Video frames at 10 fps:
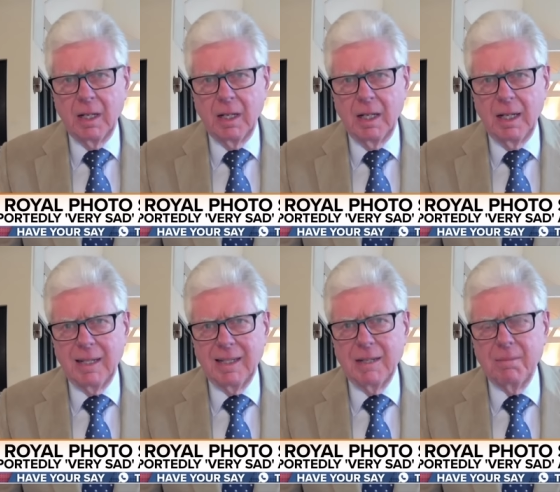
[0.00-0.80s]
Uh,
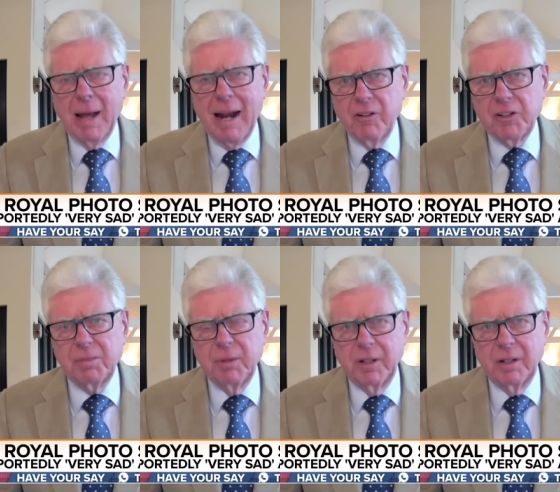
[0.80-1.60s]
and the
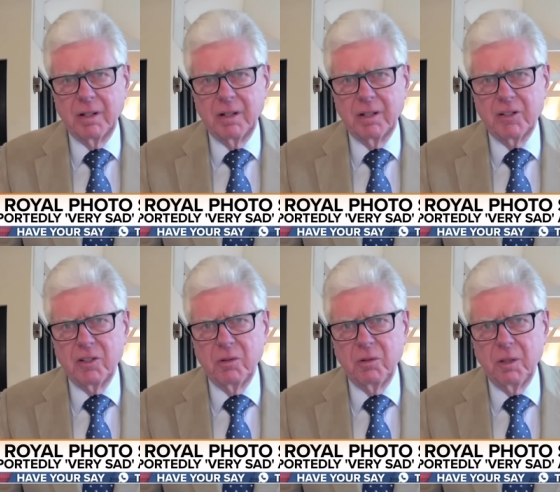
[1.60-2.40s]
embarrassment uh,
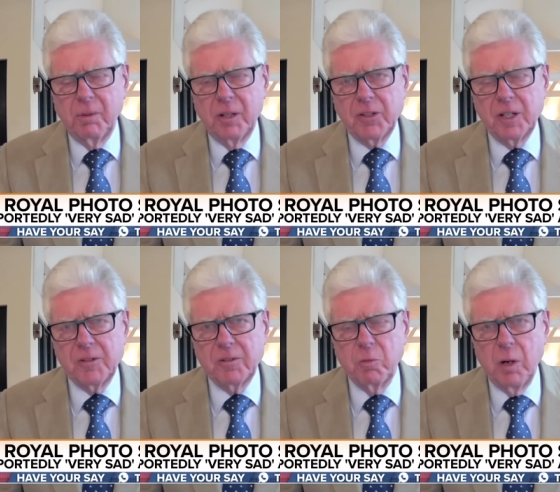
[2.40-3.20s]
to the
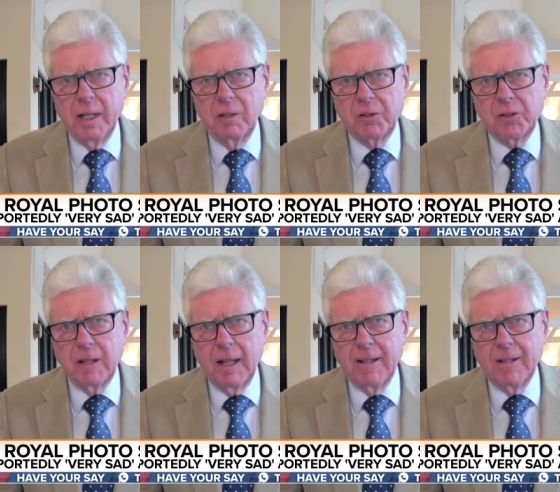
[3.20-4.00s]
Princess of Wales.
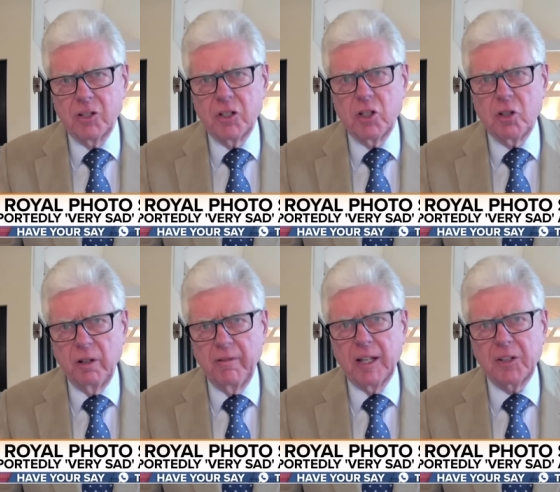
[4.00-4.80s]
Uh, she
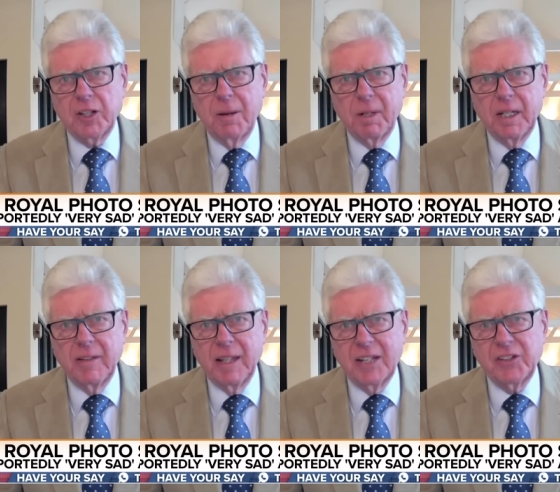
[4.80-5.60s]
should have had somebody
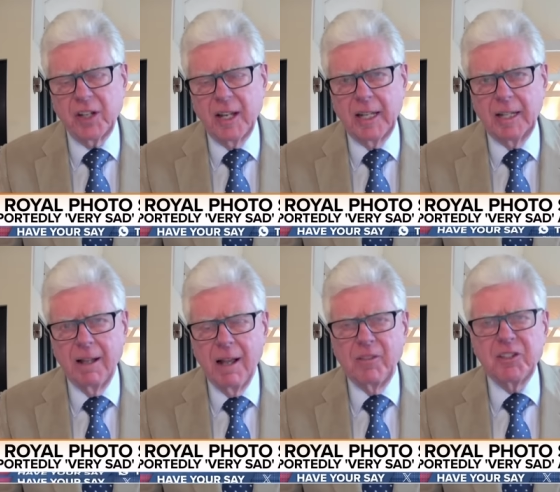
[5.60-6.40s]
there saying,
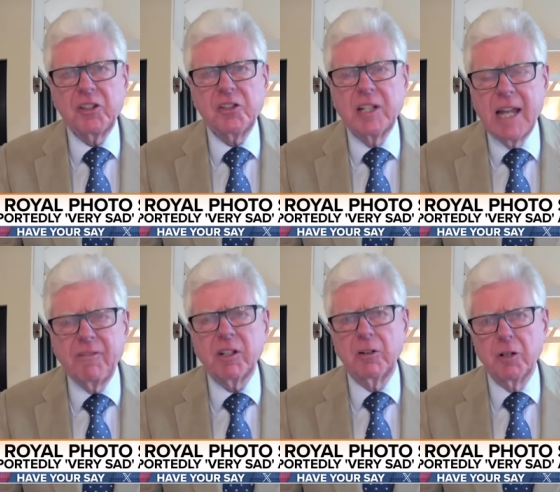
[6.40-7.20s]
this is
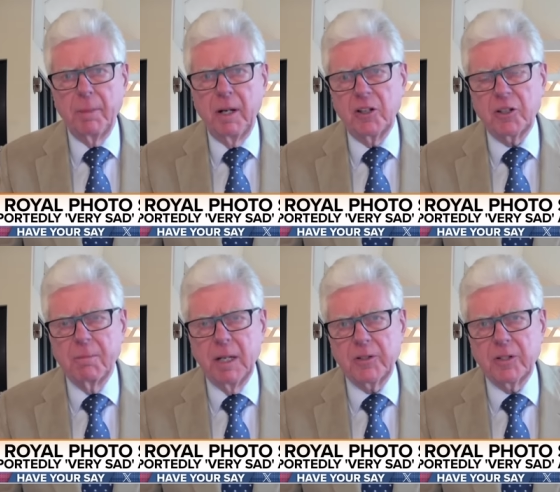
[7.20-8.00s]
never going to pass
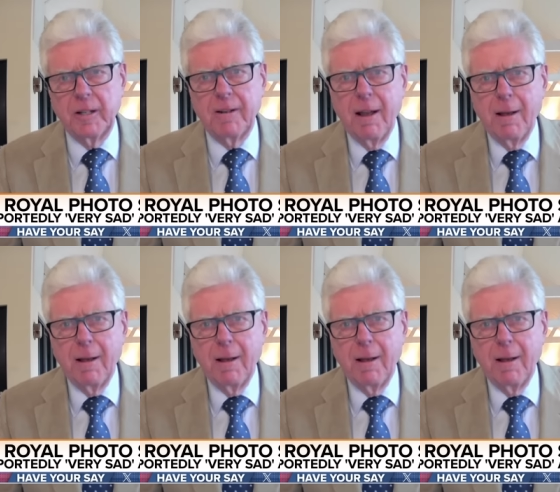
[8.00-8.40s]
muster.